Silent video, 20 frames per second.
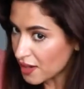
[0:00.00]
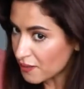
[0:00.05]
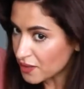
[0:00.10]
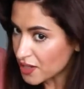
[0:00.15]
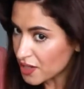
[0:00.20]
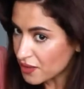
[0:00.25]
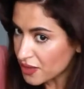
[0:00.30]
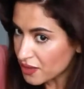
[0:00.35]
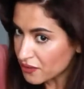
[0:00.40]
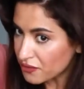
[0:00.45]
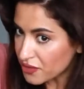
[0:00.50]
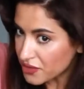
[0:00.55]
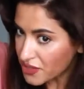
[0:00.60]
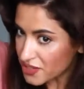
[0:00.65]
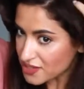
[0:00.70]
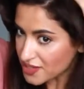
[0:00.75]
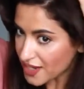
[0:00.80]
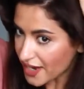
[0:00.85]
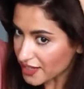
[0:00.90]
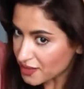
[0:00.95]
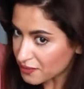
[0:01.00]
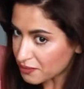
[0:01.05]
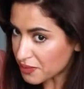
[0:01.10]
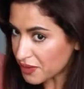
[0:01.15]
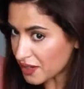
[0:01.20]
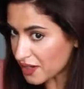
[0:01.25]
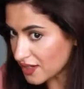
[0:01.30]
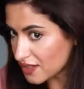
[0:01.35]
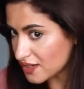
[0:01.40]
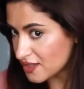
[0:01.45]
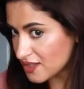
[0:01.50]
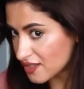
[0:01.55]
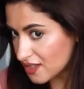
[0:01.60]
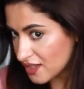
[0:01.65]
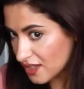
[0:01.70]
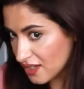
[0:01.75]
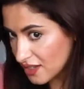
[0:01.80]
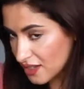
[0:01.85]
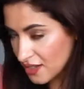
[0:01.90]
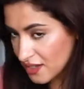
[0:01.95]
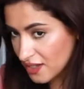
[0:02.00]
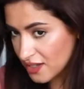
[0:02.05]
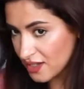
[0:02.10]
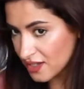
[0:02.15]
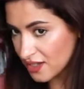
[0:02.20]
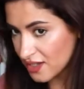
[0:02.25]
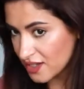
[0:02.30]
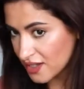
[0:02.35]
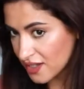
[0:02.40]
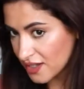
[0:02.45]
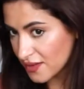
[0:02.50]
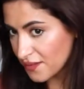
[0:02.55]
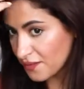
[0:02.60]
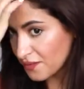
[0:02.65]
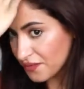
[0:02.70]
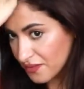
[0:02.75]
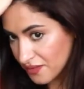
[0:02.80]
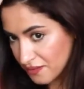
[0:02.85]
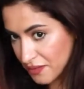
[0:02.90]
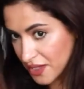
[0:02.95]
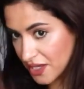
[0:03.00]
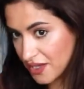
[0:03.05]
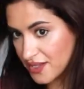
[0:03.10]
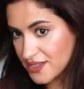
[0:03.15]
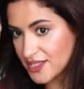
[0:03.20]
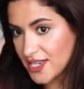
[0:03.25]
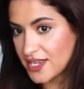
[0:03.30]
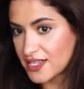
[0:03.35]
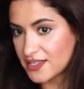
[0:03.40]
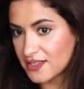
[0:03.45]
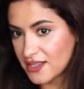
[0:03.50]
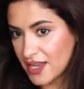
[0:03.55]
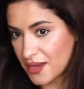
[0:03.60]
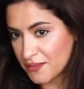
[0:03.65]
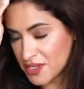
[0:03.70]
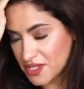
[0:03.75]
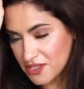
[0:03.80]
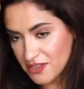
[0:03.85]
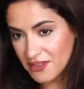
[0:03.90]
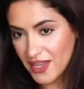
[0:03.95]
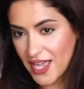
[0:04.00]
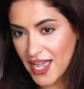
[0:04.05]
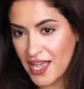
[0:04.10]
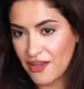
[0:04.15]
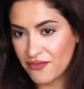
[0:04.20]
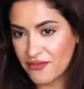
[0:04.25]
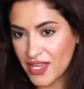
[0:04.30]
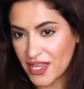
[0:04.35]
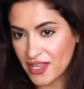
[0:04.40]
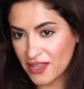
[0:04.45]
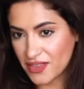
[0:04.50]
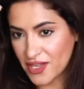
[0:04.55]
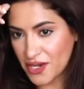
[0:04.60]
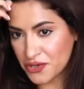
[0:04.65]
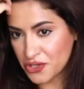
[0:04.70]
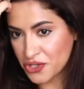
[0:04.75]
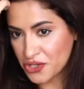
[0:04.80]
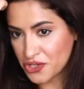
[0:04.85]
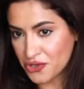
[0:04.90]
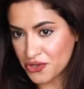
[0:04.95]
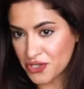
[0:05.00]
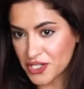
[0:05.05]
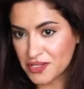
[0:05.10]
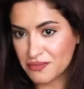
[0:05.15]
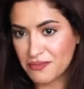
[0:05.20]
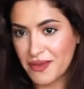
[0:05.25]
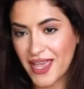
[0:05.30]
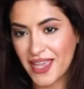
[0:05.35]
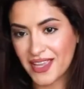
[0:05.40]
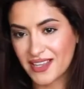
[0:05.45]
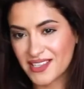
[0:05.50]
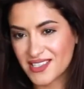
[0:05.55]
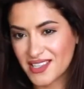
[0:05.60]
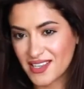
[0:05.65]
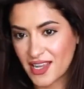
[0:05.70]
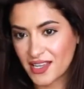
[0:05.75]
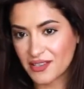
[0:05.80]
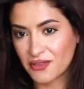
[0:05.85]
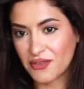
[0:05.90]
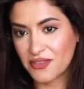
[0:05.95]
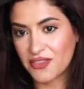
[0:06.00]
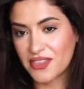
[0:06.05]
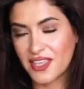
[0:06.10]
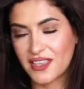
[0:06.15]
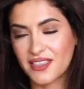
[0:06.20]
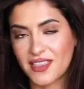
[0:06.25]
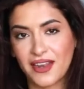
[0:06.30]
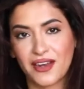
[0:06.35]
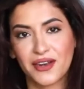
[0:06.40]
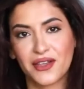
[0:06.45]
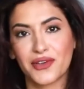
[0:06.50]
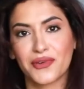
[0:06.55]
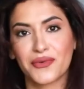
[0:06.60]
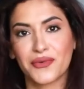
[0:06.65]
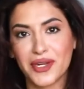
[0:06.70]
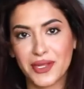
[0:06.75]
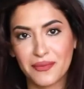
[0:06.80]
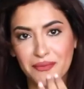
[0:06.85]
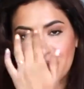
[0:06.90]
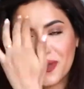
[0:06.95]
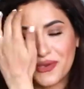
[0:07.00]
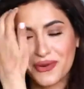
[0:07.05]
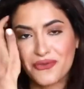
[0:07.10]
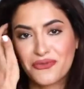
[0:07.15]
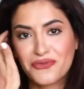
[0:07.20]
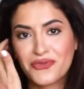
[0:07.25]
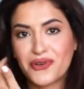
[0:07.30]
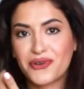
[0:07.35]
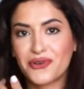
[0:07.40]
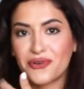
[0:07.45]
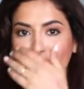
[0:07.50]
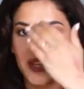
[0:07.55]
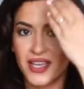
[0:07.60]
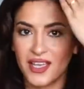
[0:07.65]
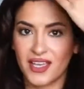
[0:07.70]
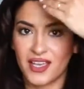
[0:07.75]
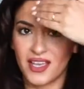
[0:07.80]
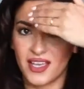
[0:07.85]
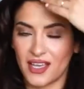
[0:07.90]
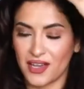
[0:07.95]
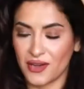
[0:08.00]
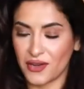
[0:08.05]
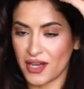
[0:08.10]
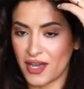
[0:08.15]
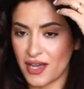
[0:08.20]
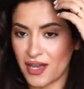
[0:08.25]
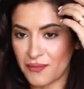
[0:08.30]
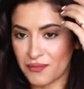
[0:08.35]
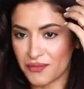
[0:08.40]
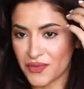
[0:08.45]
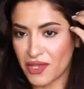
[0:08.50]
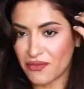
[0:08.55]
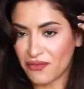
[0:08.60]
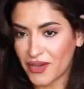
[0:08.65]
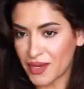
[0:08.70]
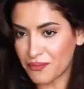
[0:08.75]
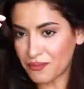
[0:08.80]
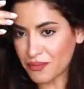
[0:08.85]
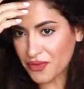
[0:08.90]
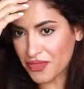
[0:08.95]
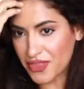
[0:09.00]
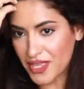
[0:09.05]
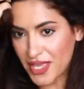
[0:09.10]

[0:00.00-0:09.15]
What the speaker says: I'm going for the side part because I'm still having those short bangs and I don't think they look really beautiful if I